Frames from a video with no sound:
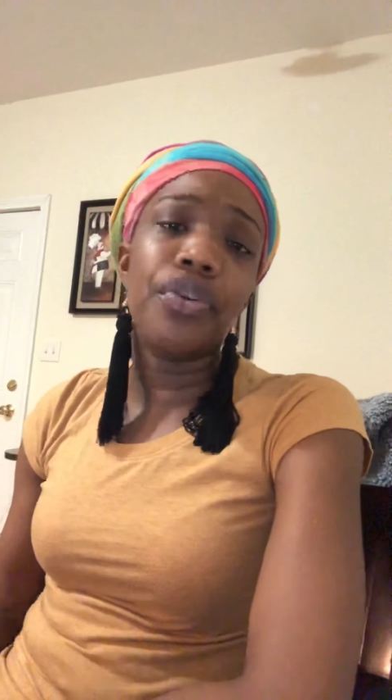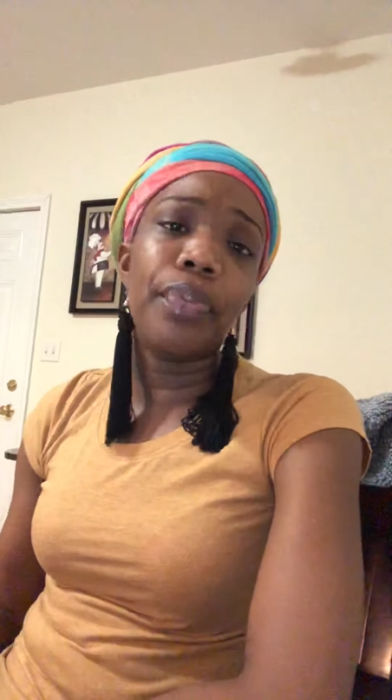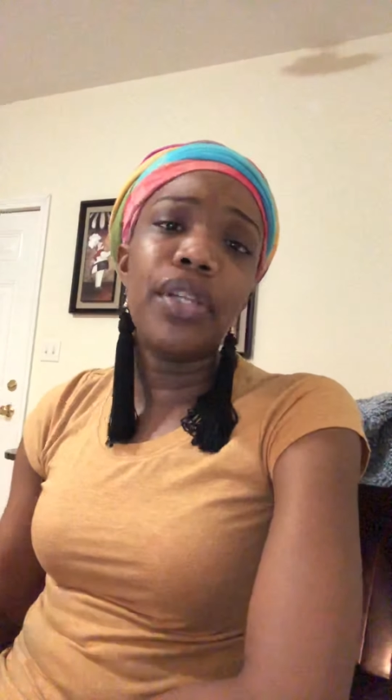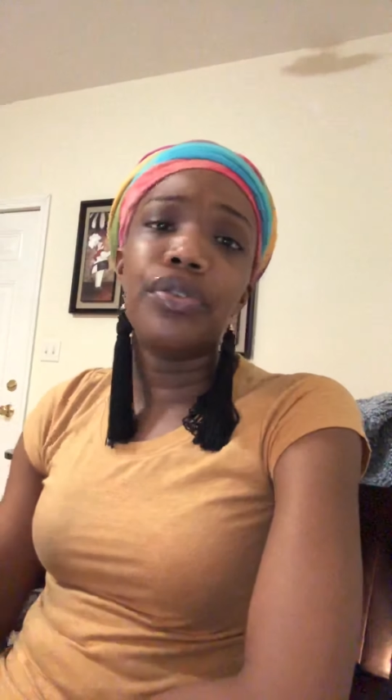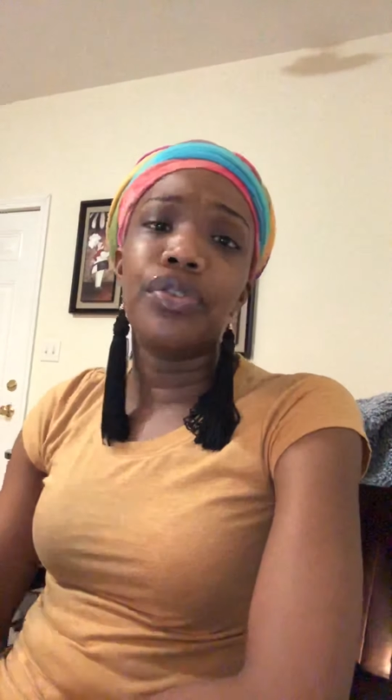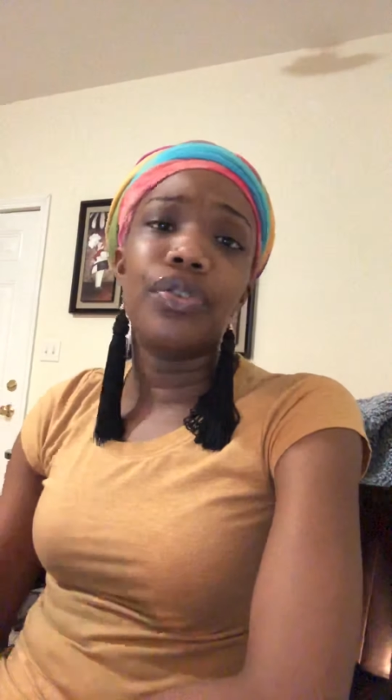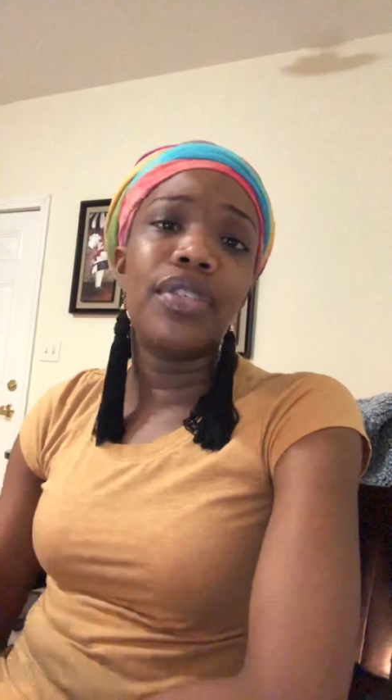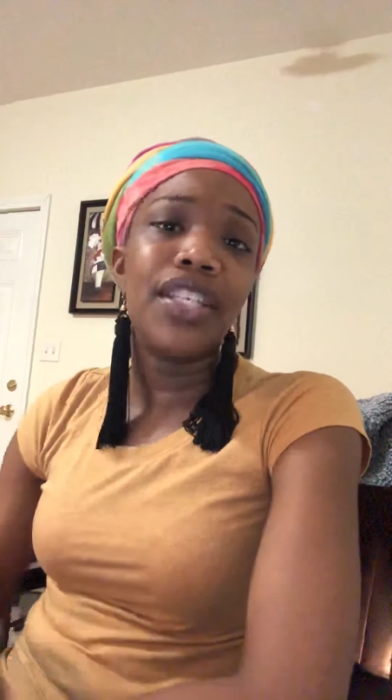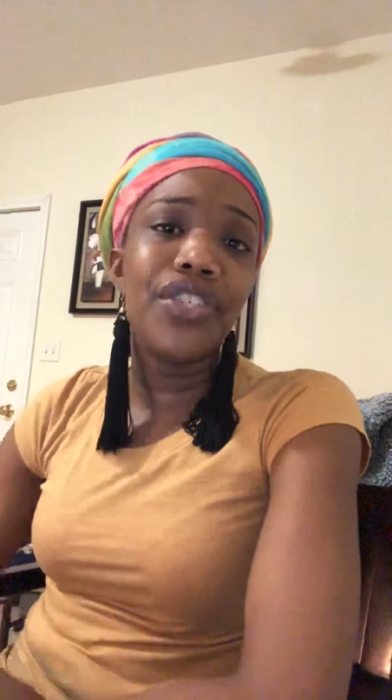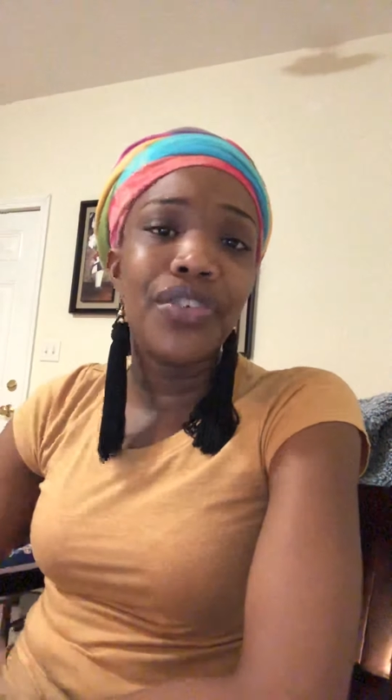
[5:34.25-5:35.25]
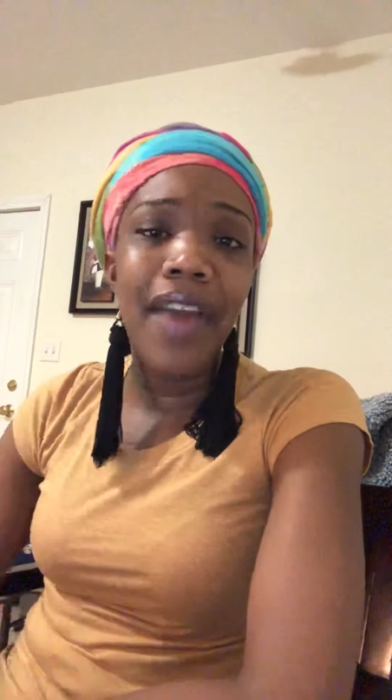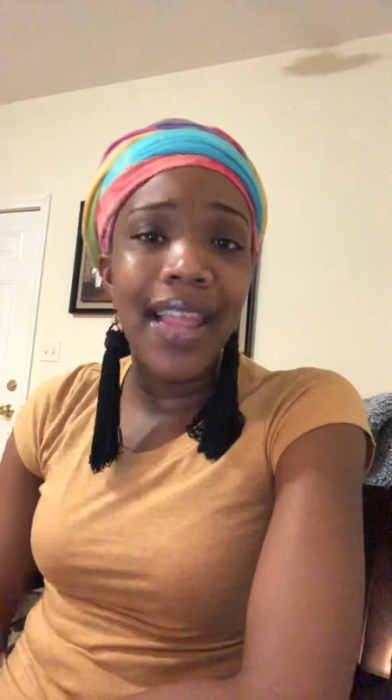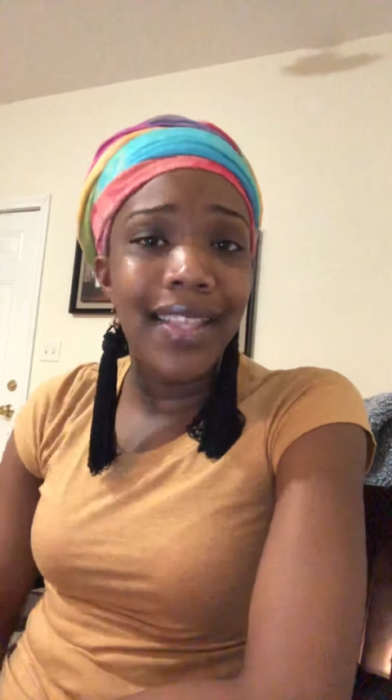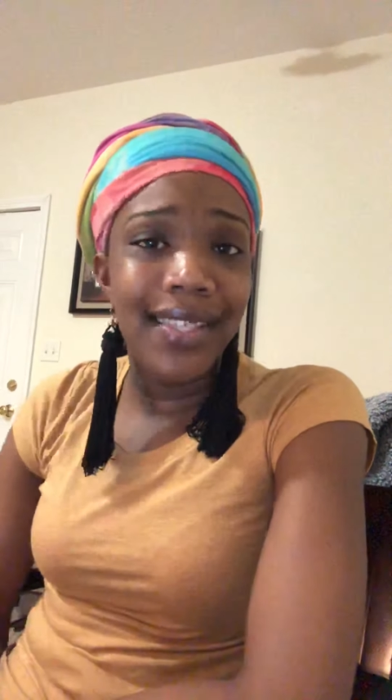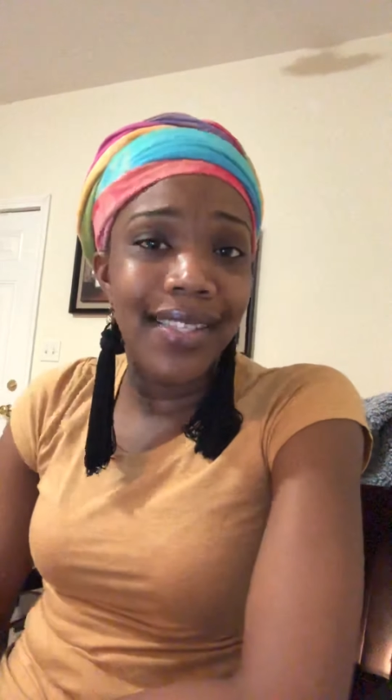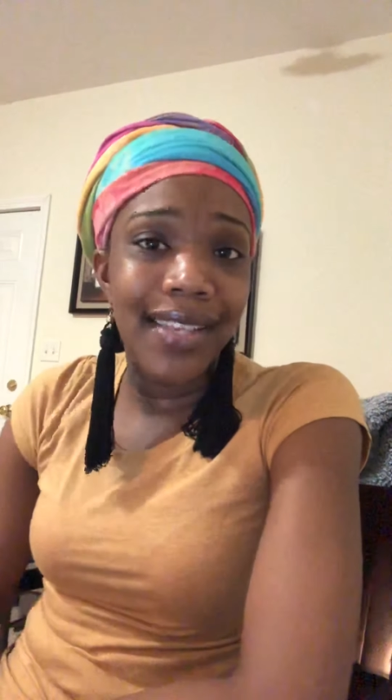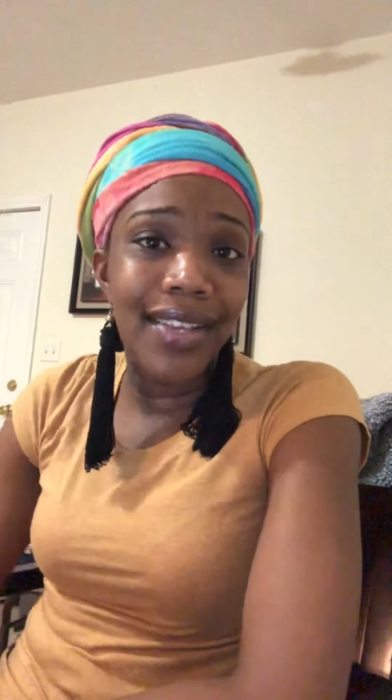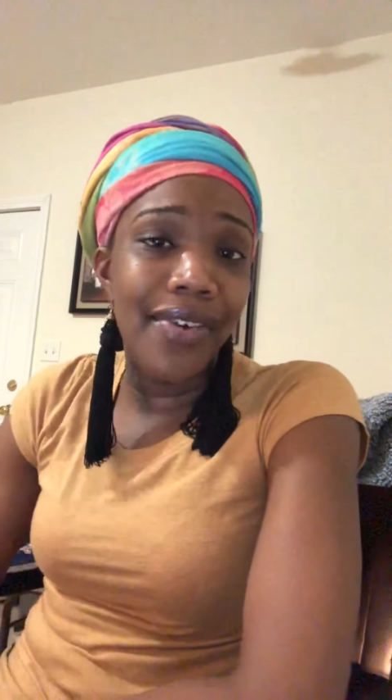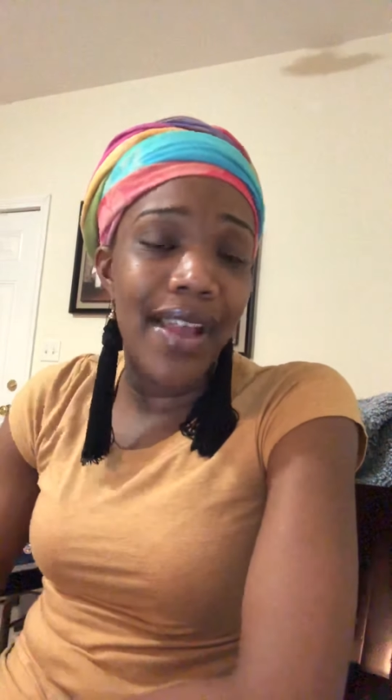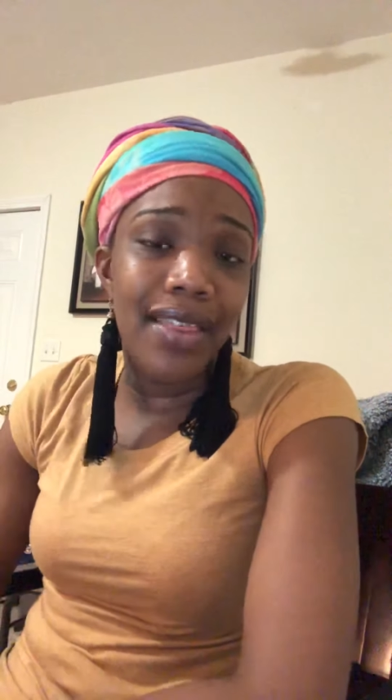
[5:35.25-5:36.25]
your picture shows that you're at
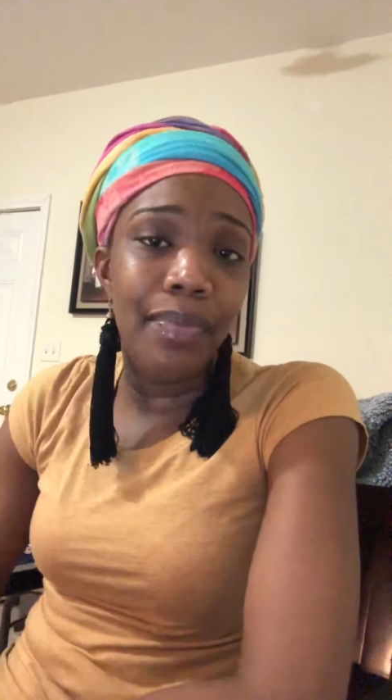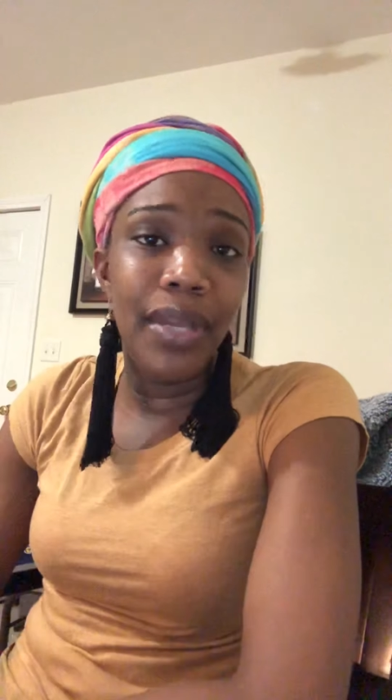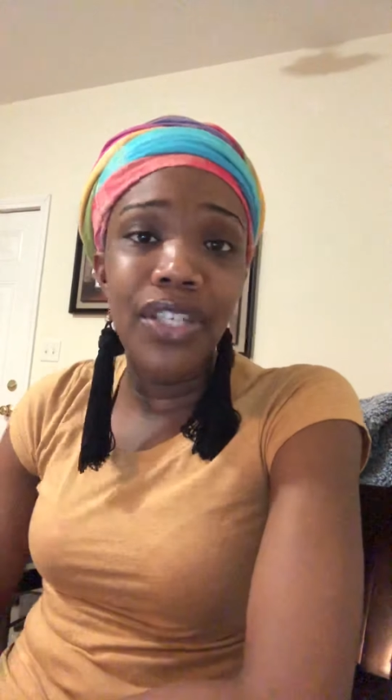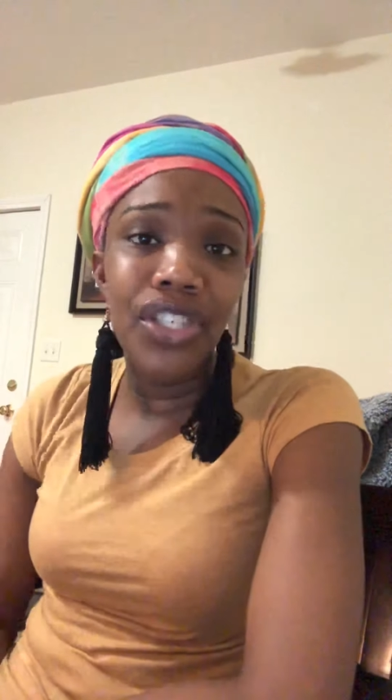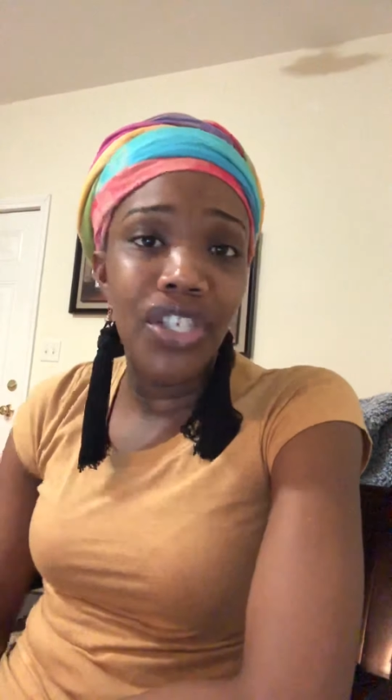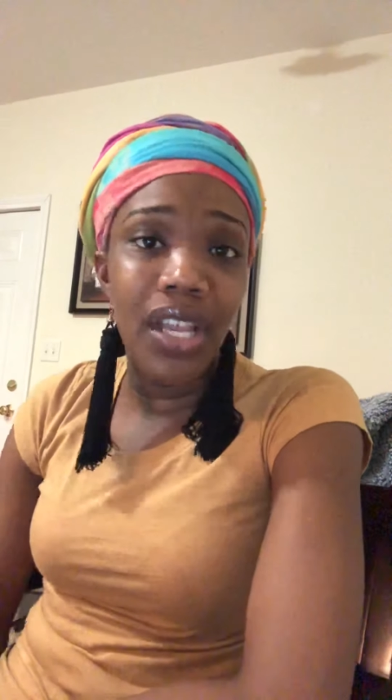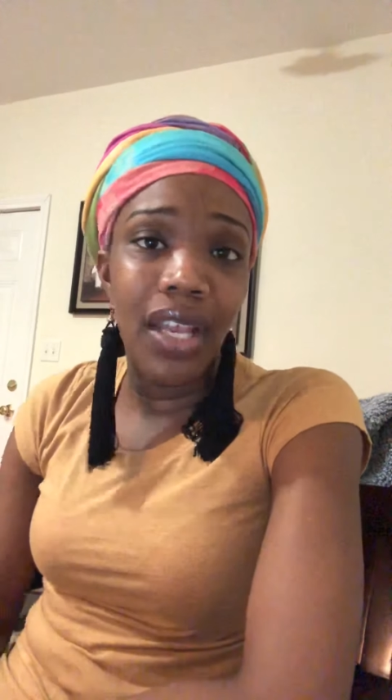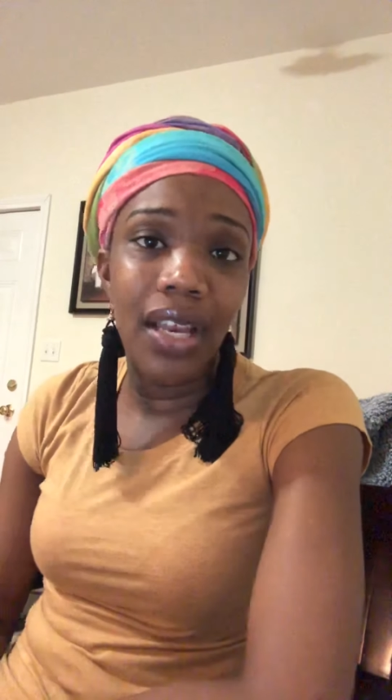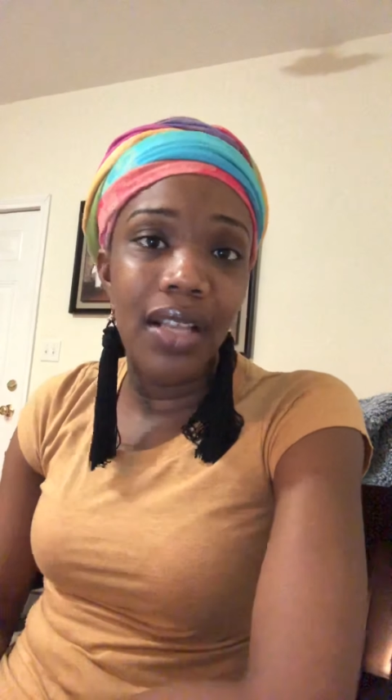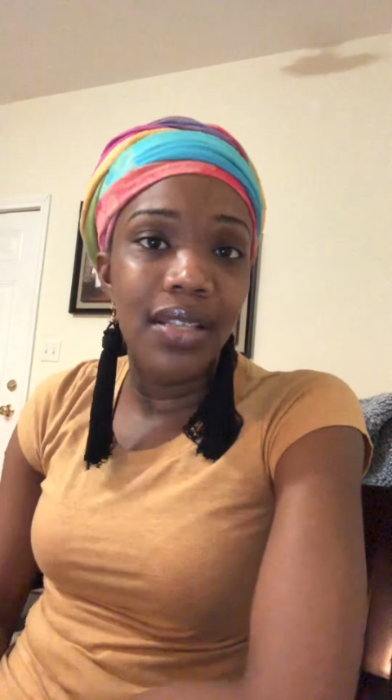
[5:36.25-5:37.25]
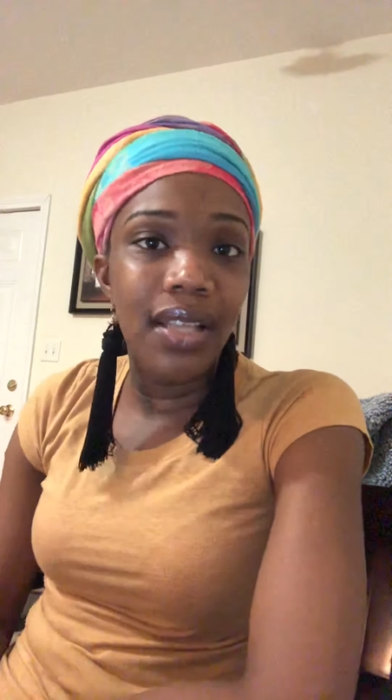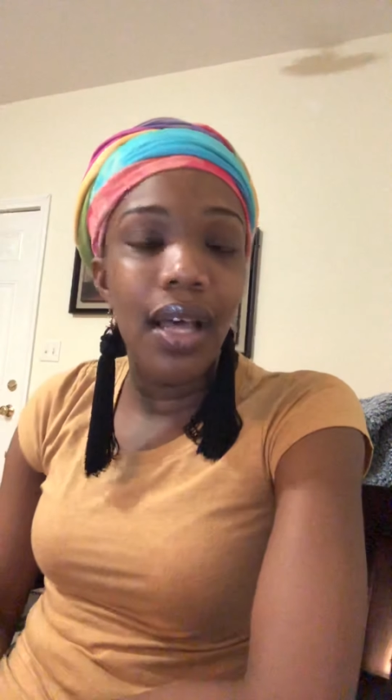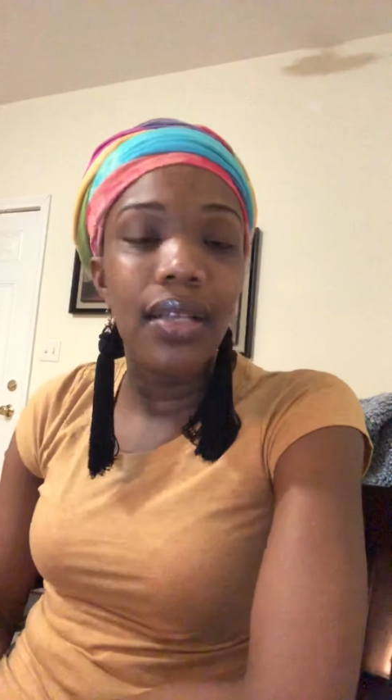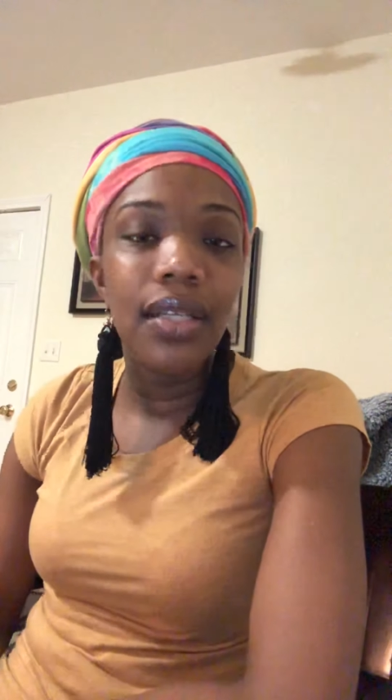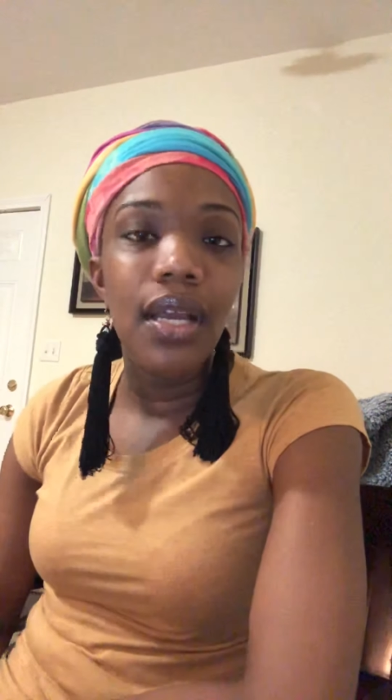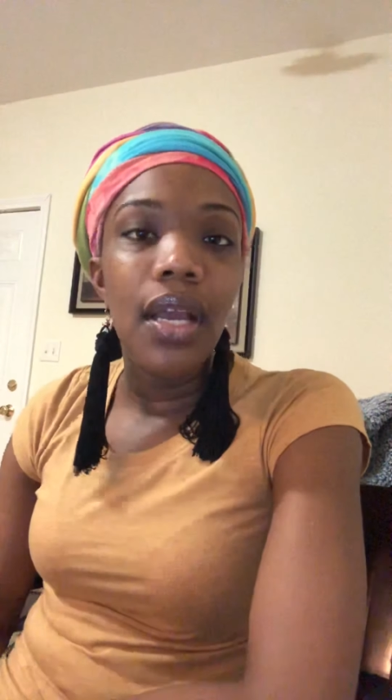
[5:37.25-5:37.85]
the beach chilling in the sun.